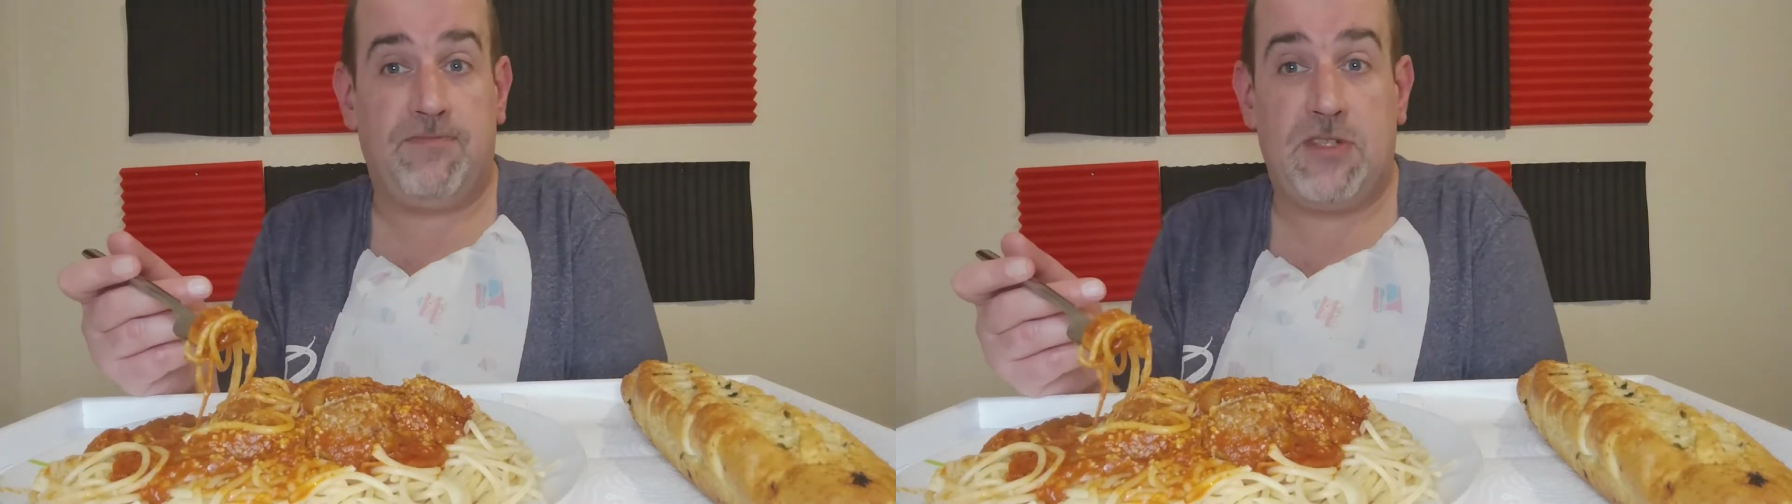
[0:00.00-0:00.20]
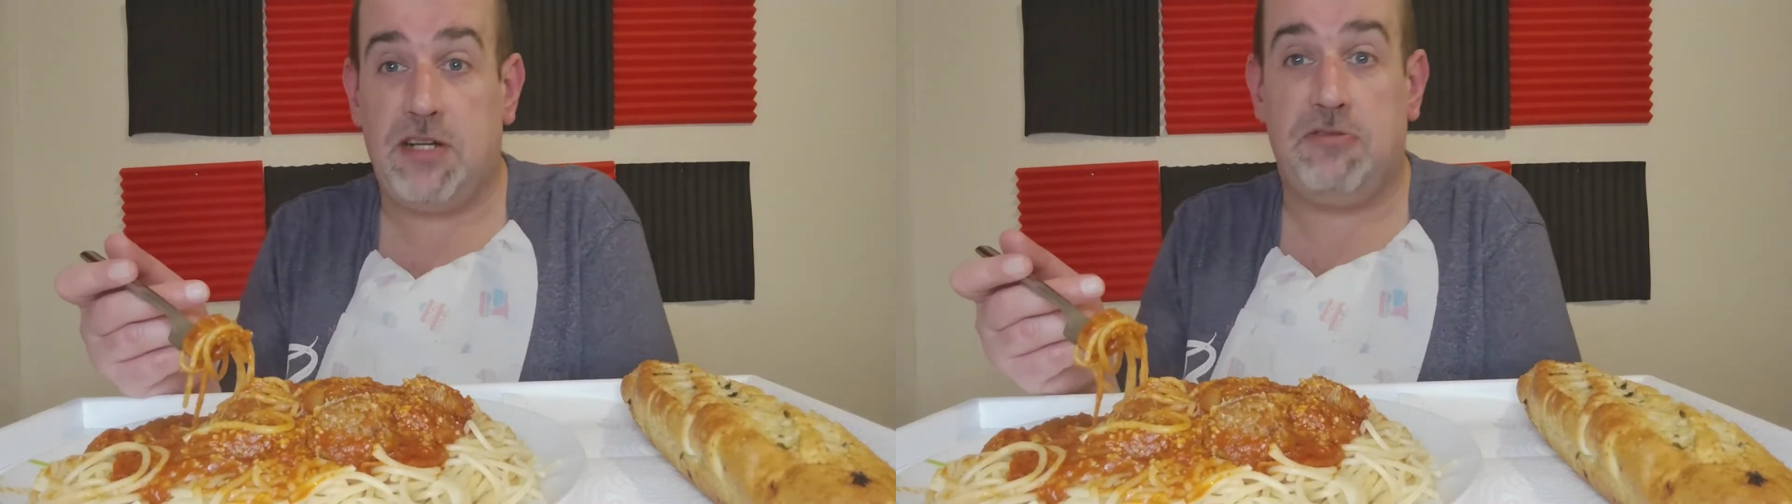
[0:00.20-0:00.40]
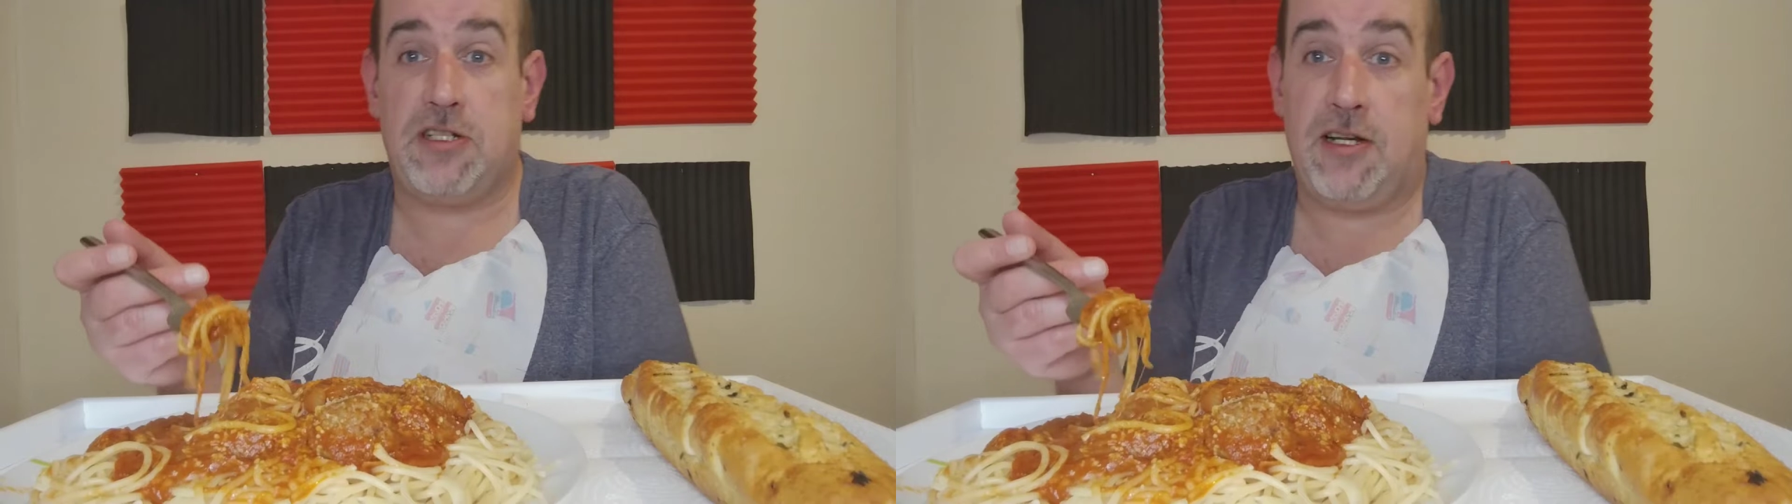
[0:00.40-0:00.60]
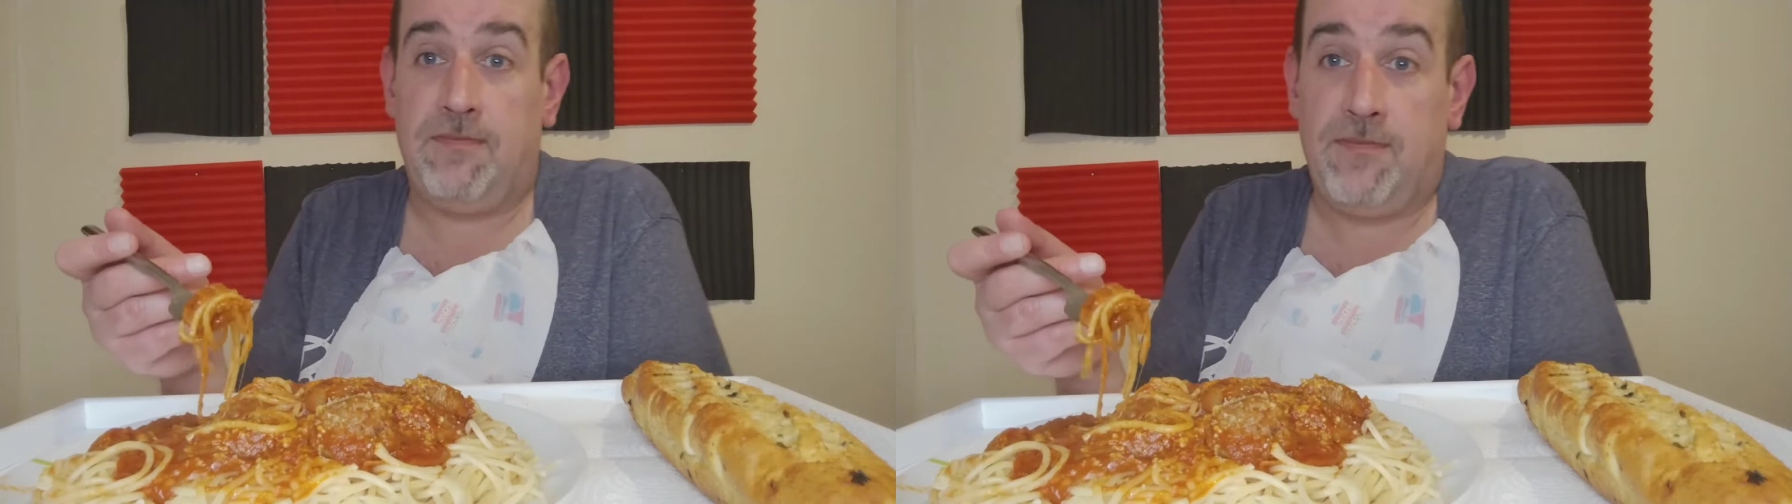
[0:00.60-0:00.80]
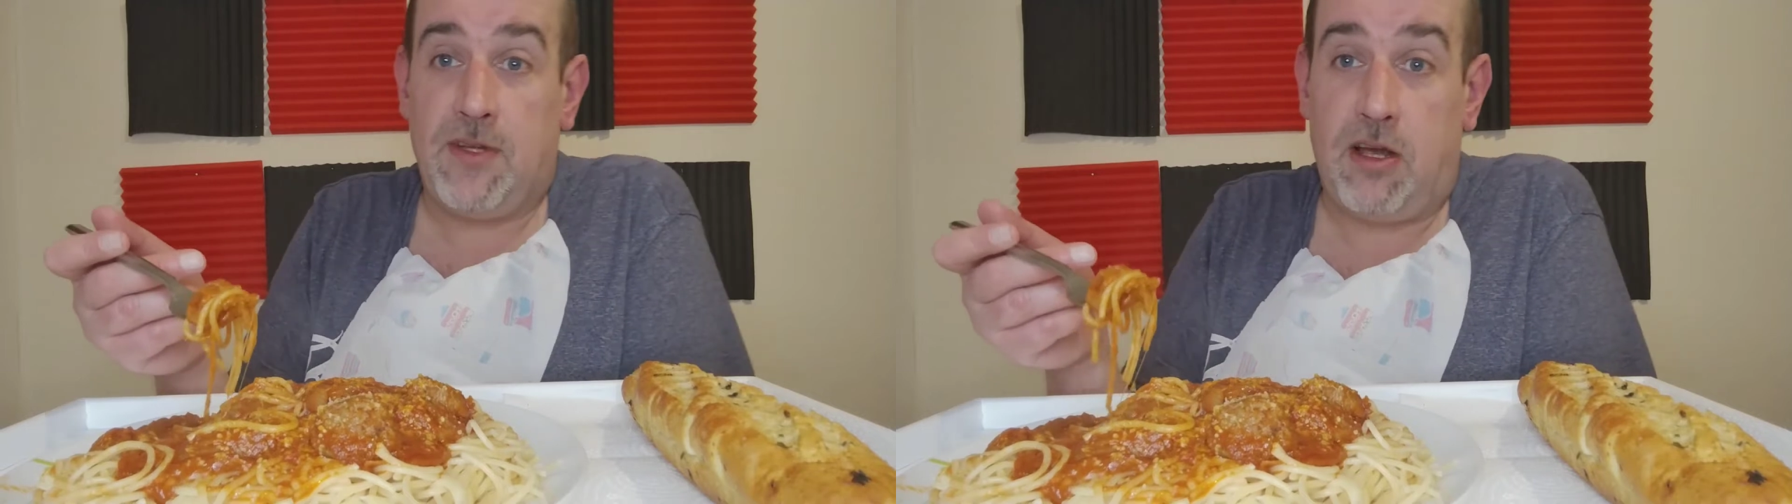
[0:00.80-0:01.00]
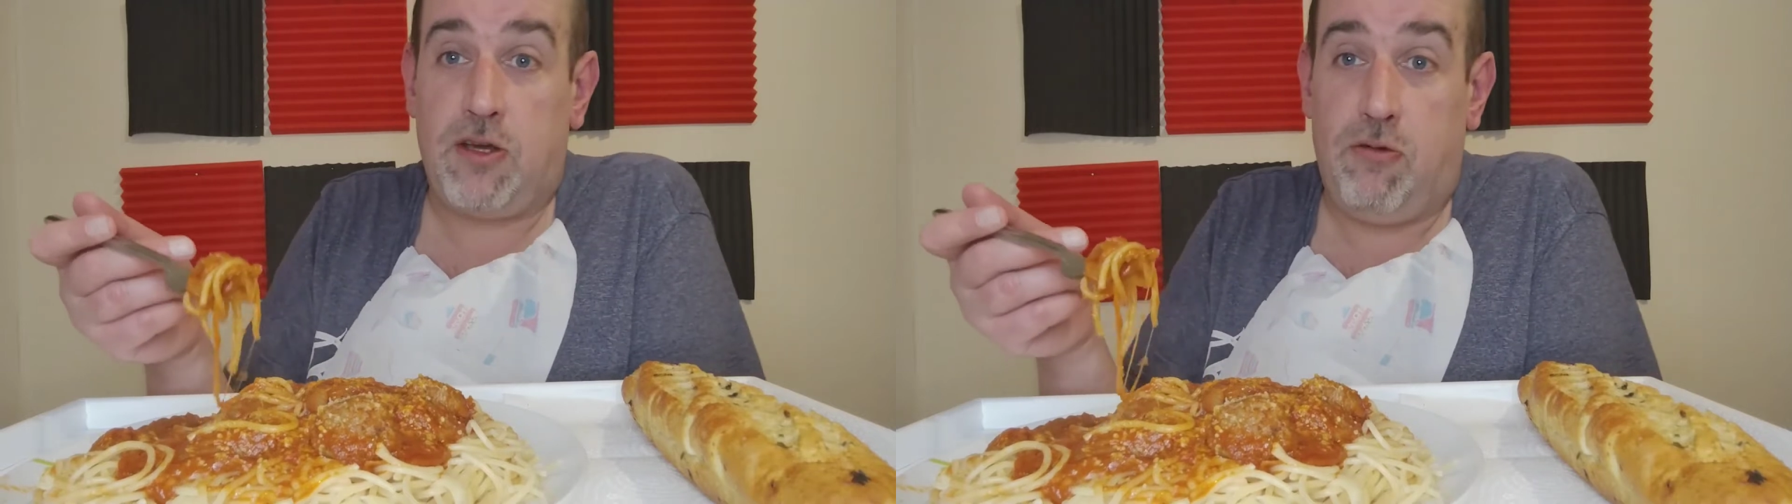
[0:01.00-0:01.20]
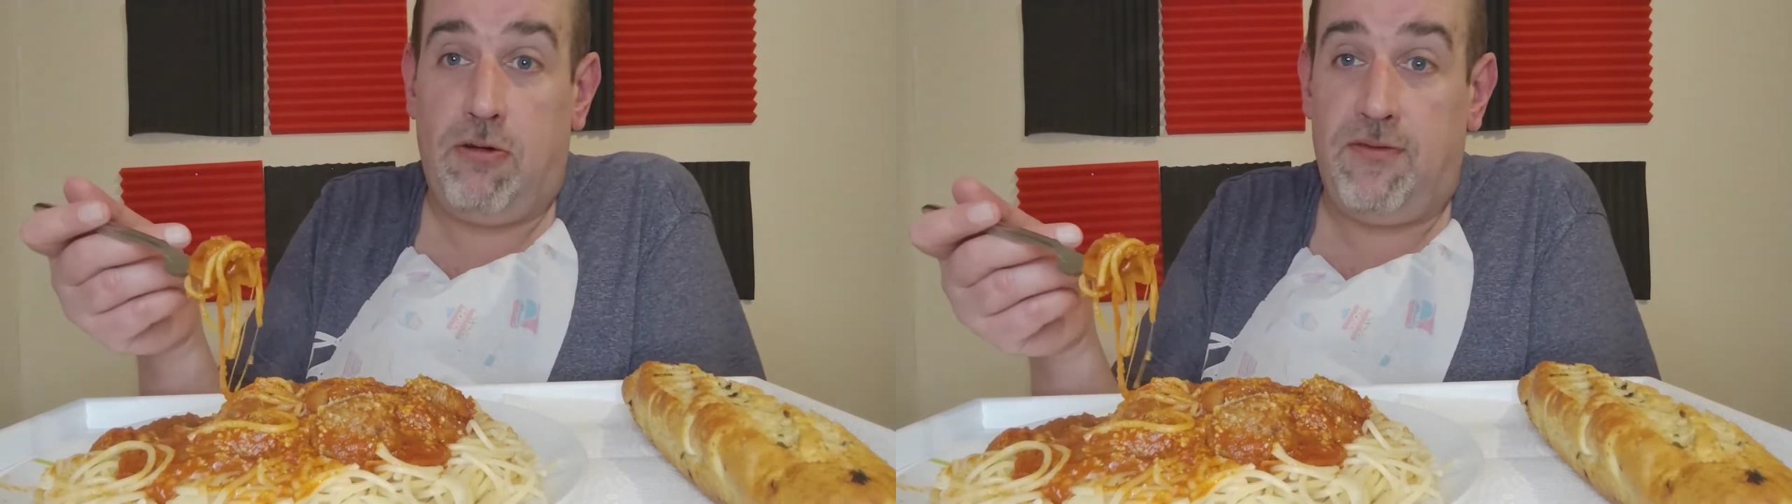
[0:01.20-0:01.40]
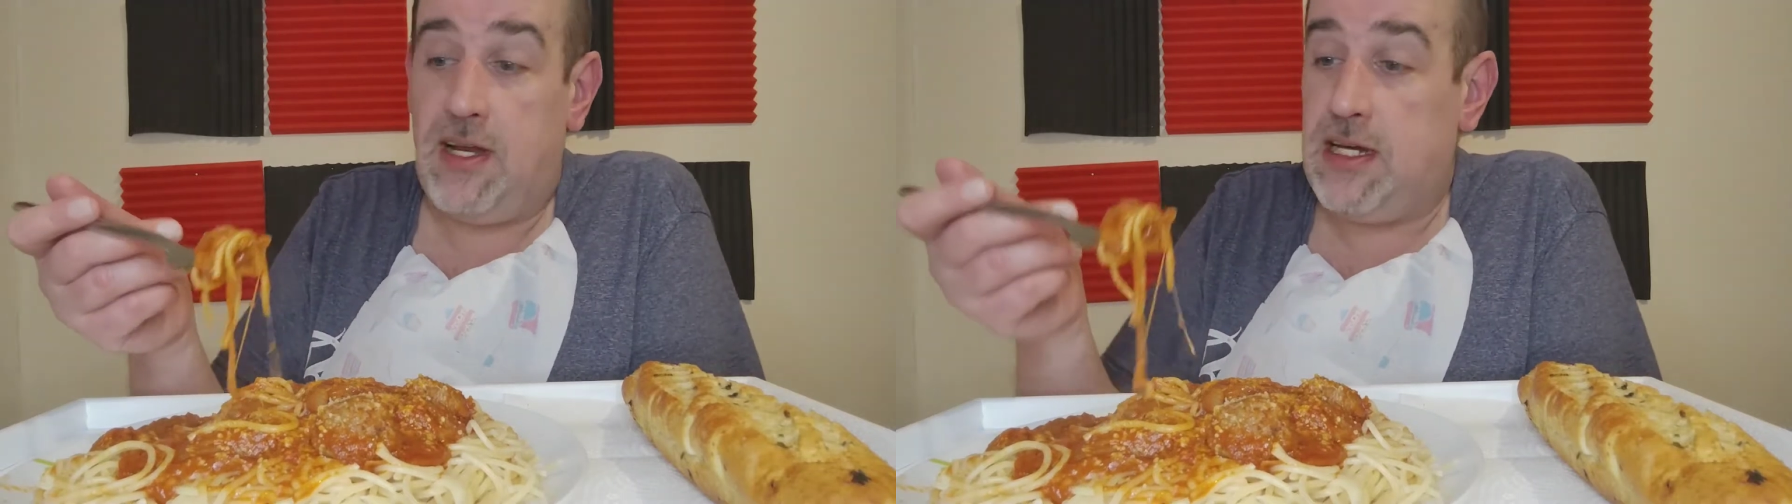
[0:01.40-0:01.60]
Seriously, like
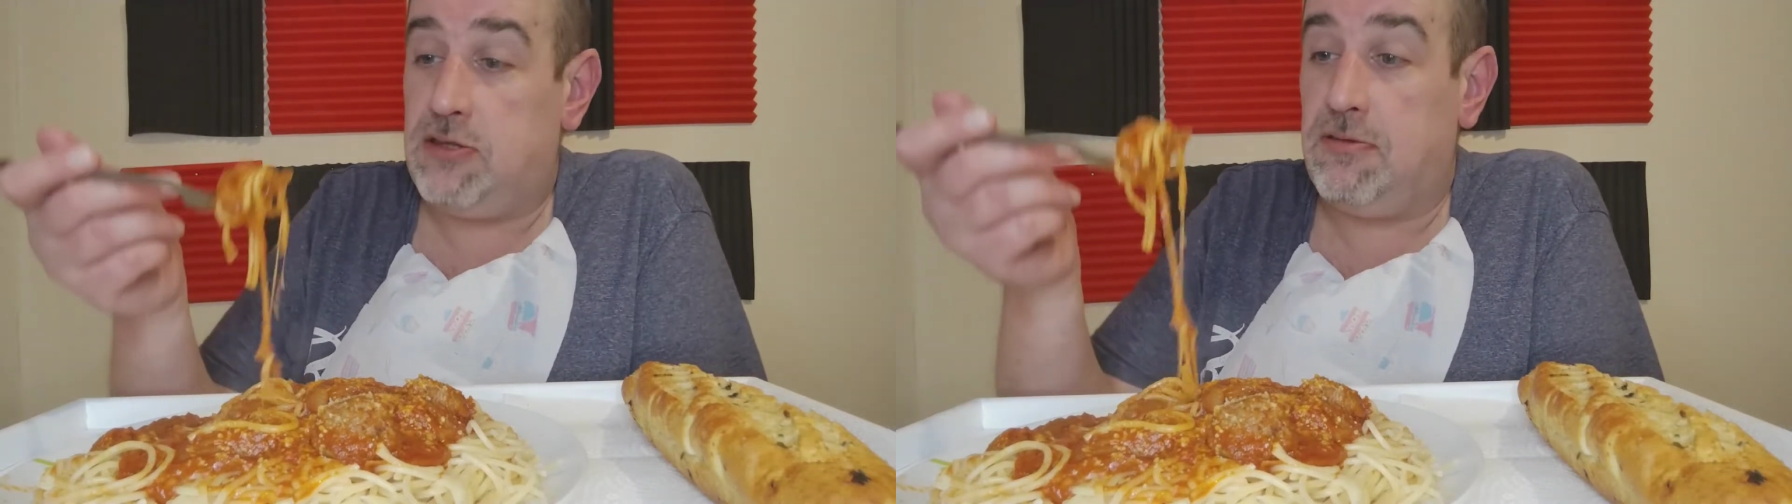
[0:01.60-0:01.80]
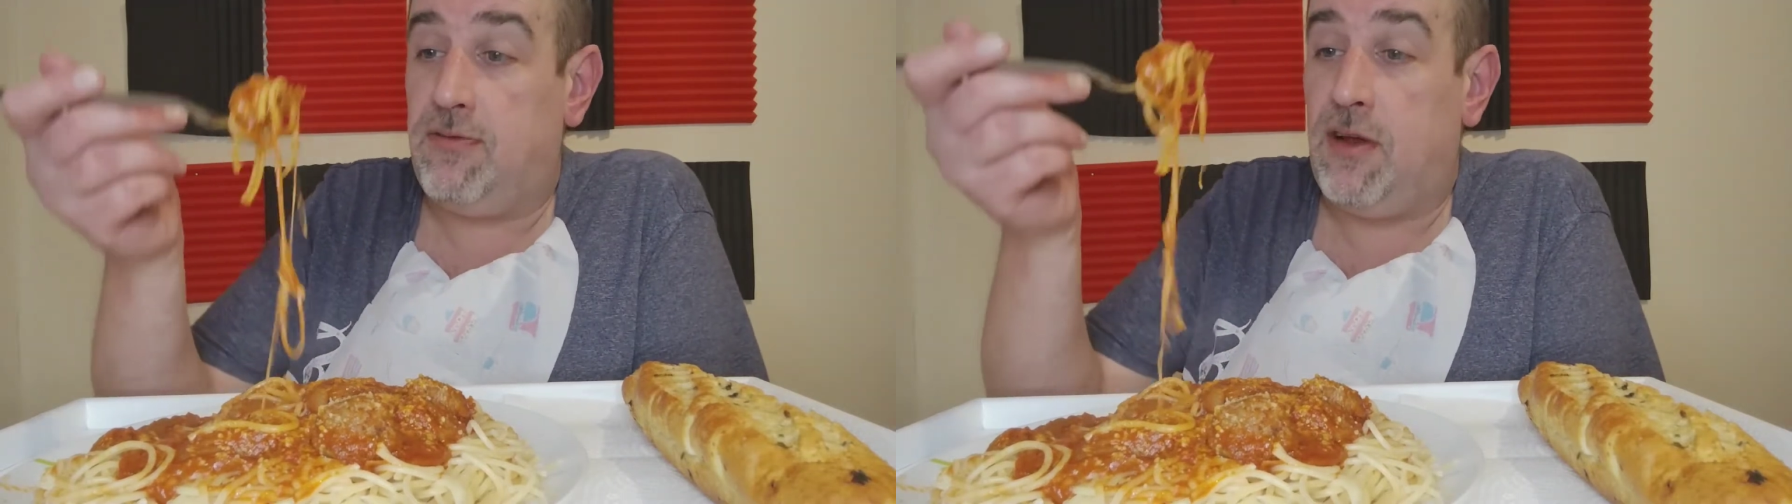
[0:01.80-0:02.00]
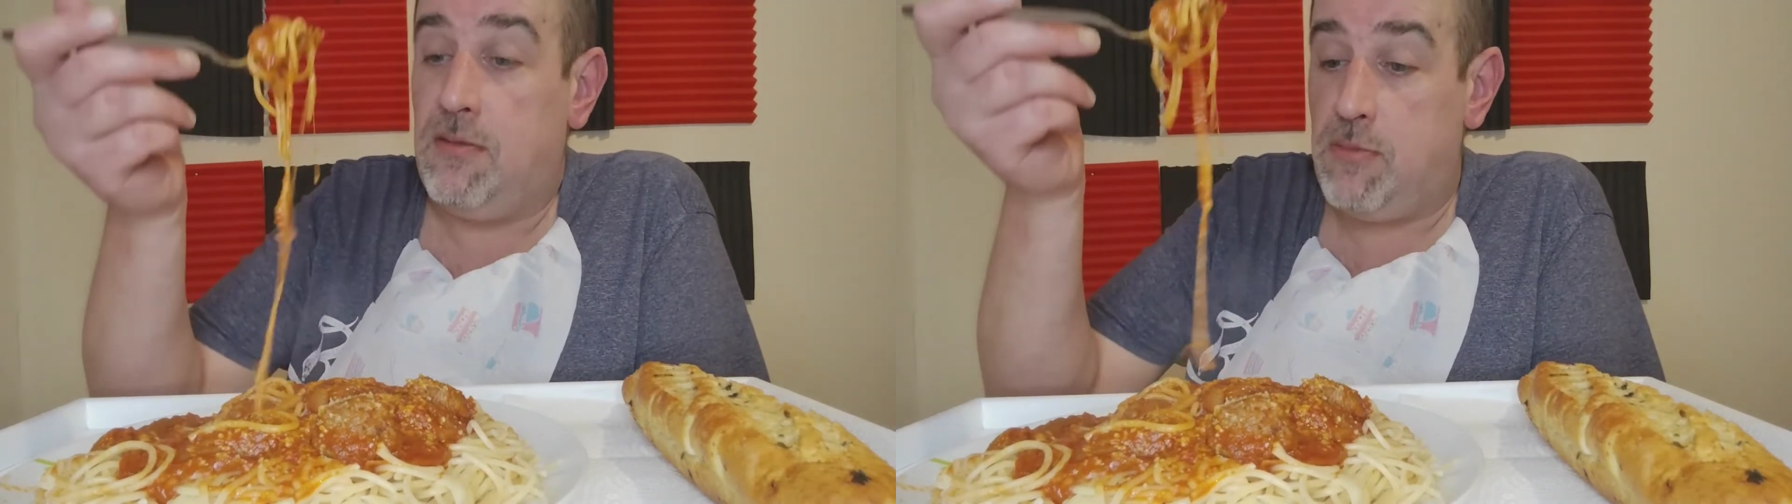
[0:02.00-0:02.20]
1/4 litre of